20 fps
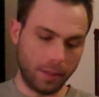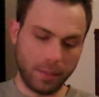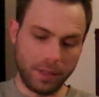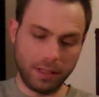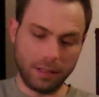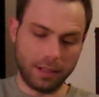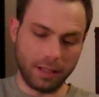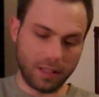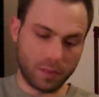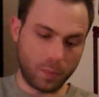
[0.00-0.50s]
I
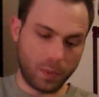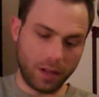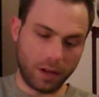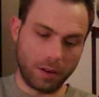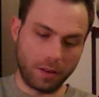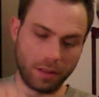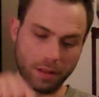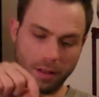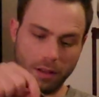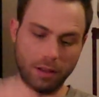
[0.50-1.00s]
mean, that's
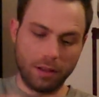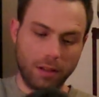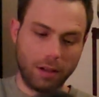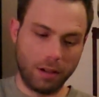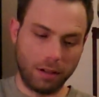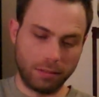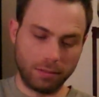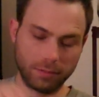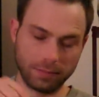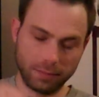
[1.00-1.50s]
better than, you
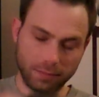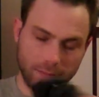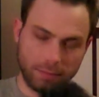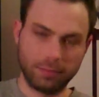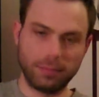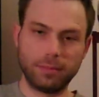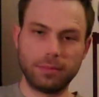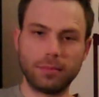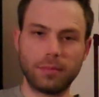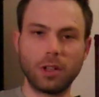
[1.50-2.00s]
know,
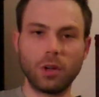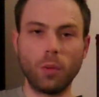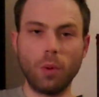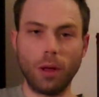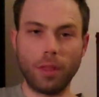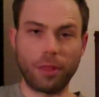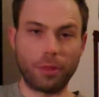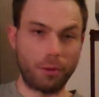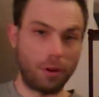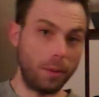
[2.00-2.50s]

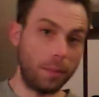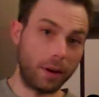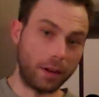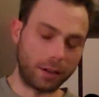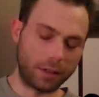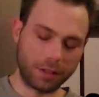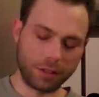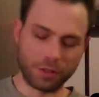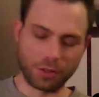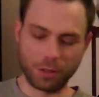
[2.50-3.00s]
1
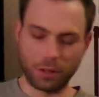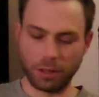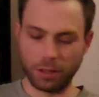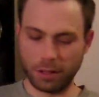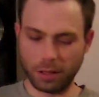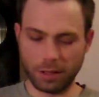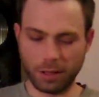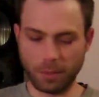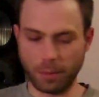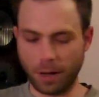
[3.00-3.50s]
3-button
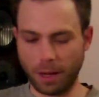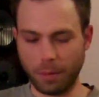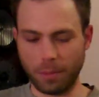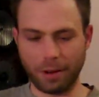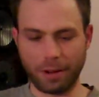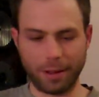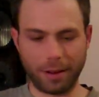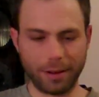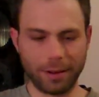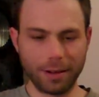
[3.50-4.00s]
controller in my
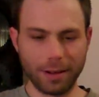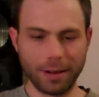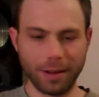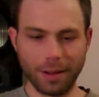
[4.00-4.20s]
mind.